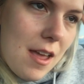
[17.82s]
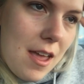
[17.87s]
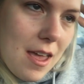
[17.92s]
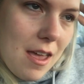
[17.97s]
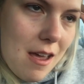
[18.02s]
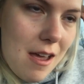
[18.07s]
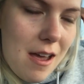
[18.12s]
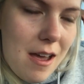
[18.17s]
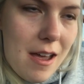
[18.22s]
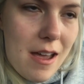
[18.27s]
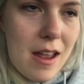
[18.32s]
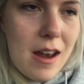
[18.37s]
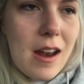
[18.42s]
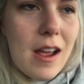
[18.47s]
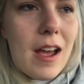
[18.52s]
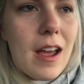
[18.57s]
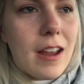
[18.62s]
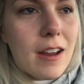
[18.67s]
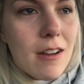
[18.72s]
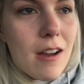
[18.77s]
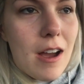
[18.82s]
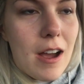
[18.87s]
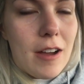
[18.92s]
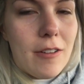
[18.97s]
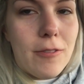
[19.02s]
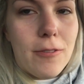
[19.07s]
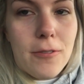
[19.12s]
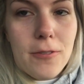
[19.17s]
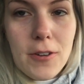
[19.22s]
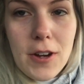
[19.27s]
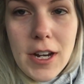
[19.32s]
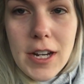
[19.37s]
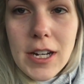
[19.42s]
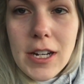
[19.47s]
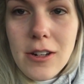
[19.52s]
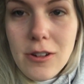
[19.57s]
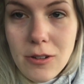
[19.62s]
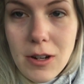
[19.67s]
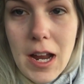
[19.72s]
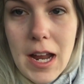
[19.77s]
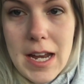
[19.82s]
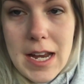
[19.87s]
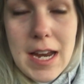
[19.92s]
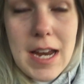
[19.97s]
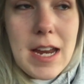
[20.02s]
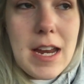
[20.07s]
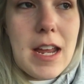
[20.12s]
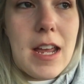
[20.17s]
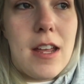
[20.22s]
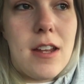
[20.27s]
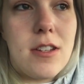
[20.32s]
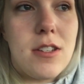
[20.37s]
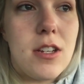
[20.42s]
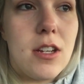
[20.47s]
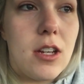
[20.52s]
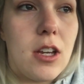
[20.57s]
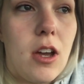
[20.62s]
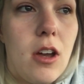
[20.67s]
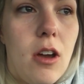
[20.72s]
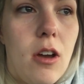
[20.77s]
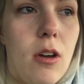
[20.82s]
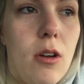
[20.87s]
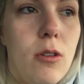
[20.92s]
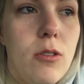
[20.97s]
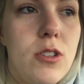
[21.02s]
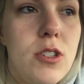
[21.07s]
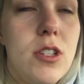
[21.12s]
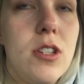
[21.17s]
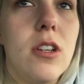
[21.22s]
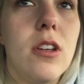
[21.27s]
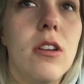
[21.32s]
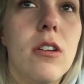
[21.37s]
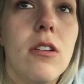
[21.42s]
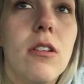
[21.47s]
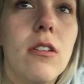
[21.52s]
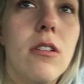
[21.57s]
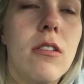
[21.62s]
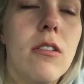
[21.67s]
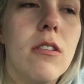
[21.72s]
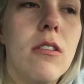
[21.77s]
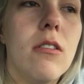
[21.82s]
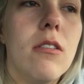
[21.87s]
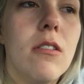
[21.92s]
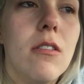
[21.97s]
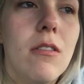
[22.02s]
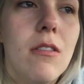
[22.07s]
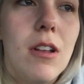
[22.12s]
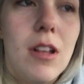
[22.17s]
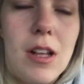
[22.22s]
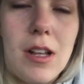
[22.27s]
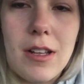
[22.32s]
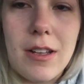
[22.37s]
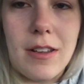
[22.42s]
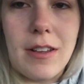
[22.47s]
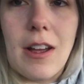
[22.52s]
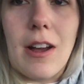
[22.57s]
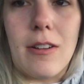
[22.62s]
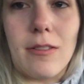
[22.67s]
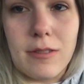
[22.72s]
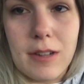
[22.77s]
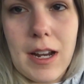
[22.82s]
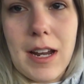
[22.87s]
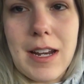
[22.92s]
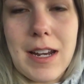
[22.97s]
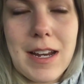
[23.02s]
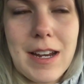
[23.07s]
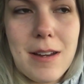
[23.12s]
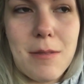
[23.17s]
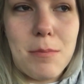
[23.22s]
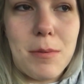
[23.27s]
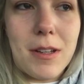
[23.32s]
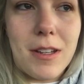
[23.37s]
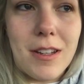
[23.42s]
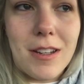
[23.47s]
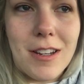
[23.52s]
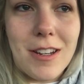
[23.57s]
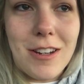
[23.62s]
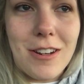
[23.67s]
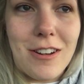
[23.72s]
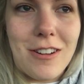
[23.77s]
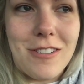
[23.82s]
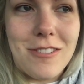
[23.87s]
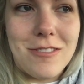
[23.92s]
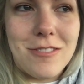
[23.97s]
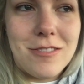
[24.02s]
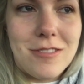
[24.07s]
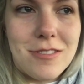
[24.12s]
And I got freaking ready to go to, well, not ready, but you know.